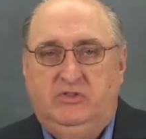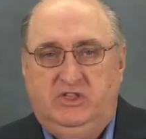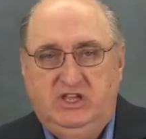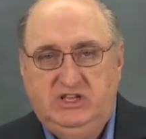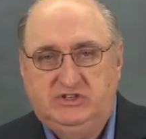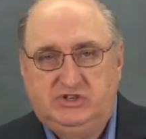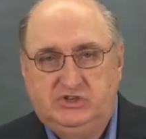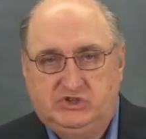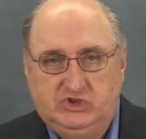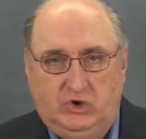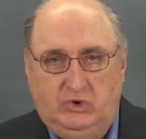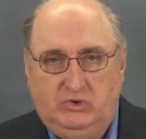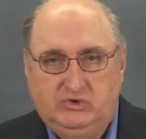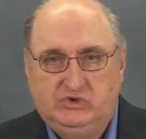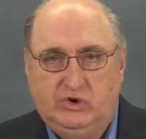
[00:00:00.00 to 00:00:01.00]
These
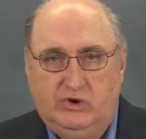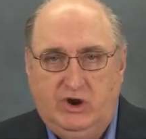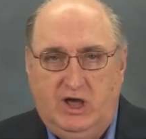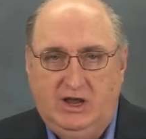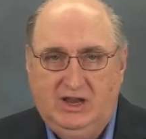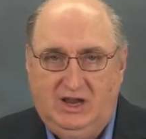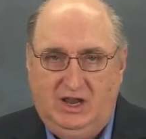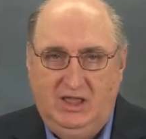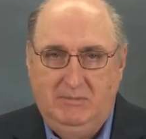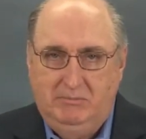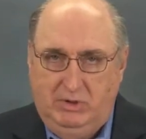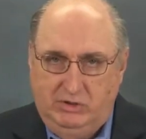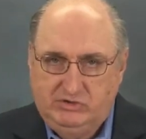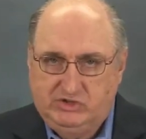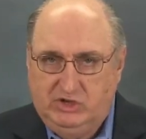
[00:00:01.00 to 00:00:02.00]
souls are not in
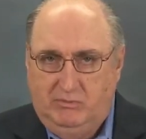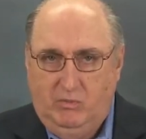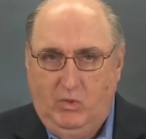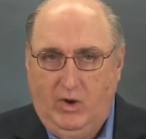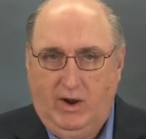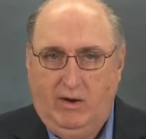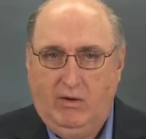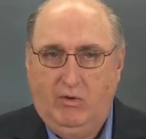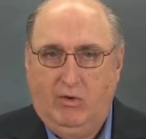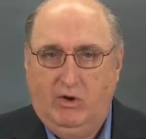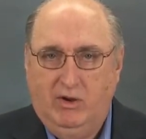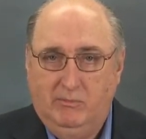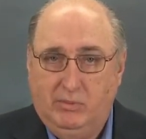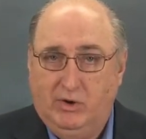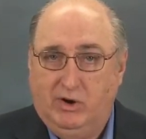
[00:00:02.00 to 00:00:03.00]
limbo somewhere
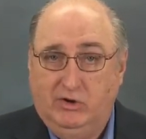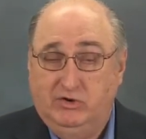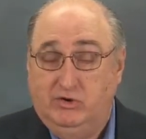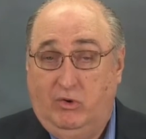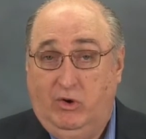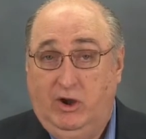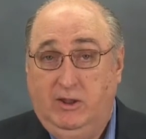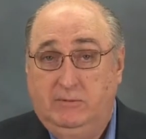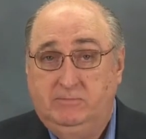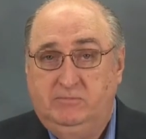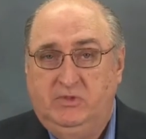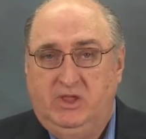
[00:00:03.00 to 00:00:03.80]
or in purgatory.